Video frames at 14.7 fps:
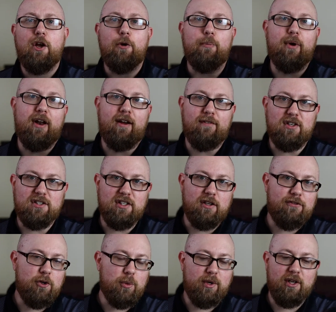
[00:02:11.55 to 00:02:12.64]
but obviously
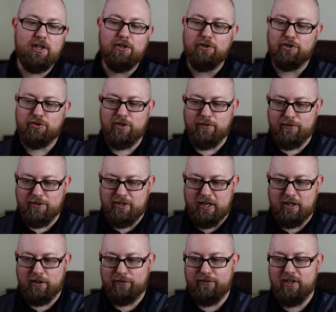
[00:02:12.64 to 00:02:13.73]
if you were going to do street
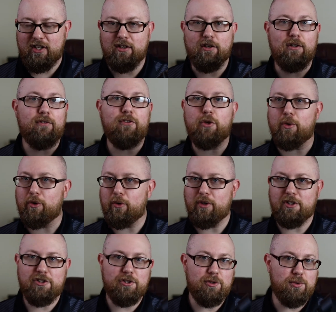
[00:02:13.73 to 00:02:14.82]
photography or if you were
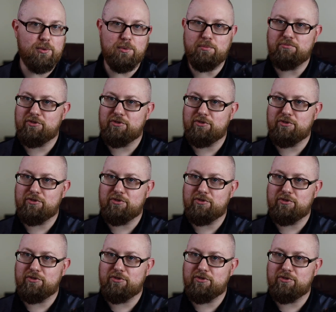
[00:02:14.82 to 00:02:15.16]
going to